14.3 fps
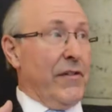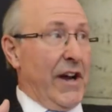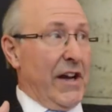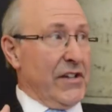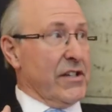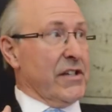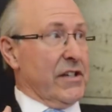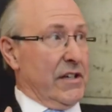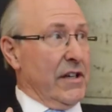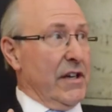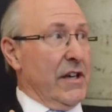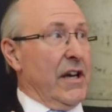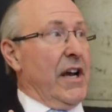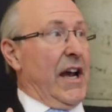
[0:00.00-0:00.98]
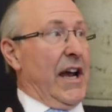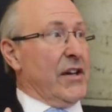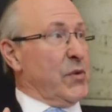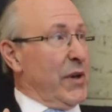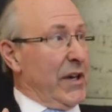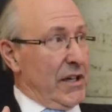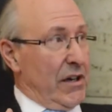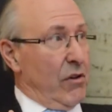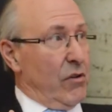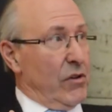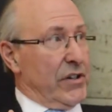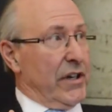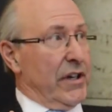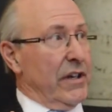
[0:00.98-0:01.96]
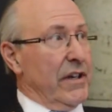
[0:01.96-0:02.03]
us, as we get
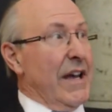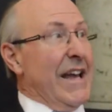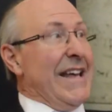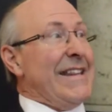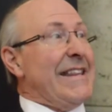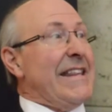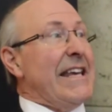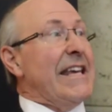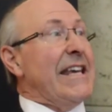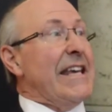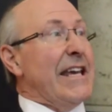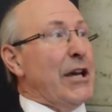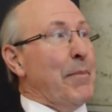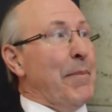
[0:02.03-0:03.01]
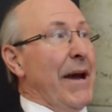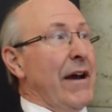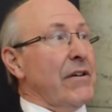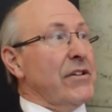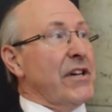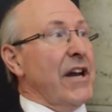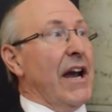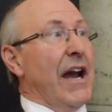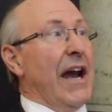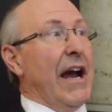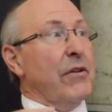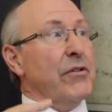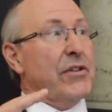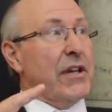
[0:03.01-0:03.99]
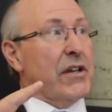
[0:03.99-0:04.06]
older, thinking about
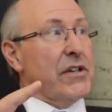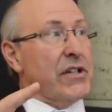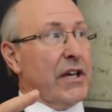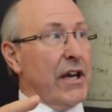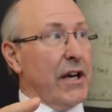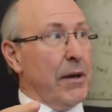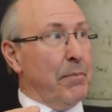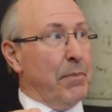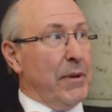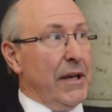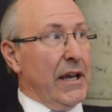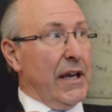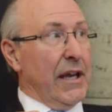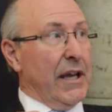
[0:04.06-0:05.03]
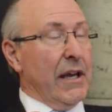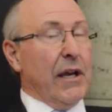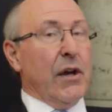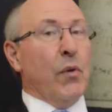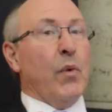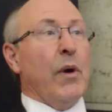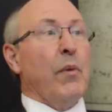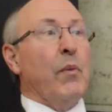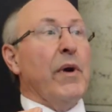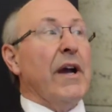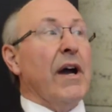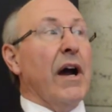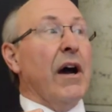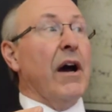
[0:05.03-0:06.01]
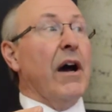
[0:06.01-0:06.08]
how things are going to be when we
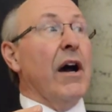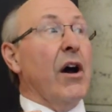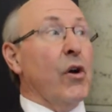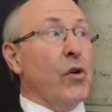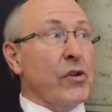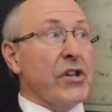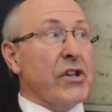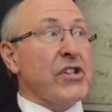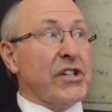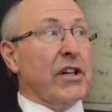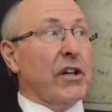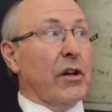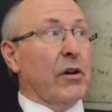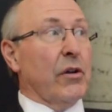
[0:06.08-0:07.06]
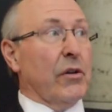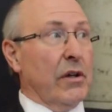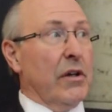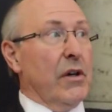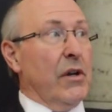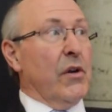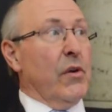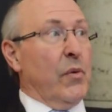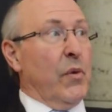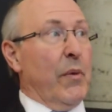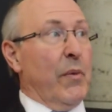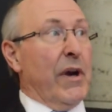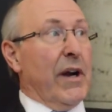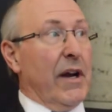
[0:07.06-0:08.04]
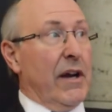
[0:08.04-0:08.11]
are older still. When
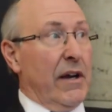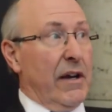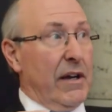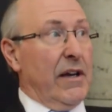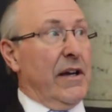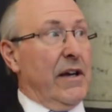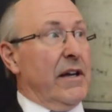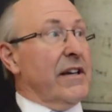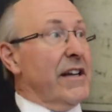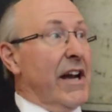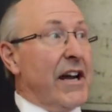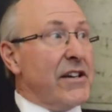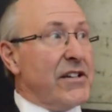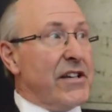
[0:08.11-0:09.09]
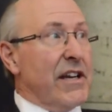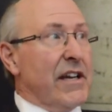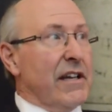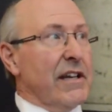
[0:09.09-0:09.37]
we're 90,